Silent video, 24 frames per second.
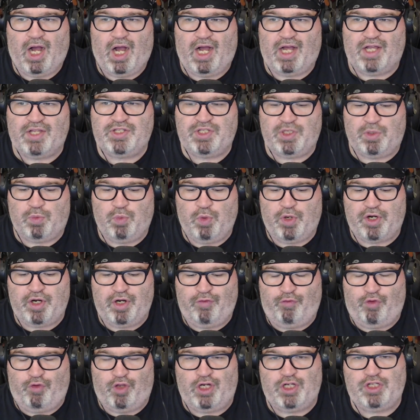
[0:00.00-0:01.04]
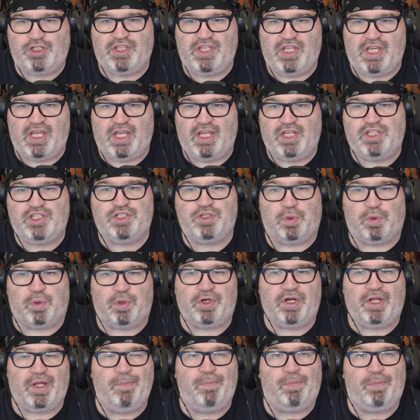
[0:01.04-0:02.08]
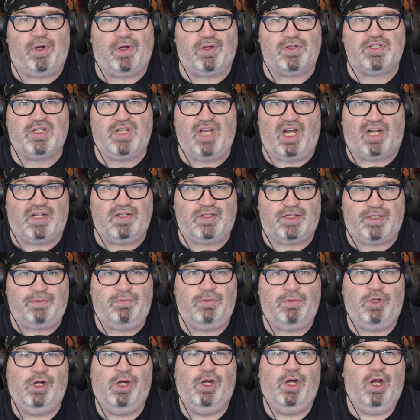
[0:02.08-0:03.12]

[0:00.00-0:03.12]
So we're going to finish the Sword Impulse Gundam.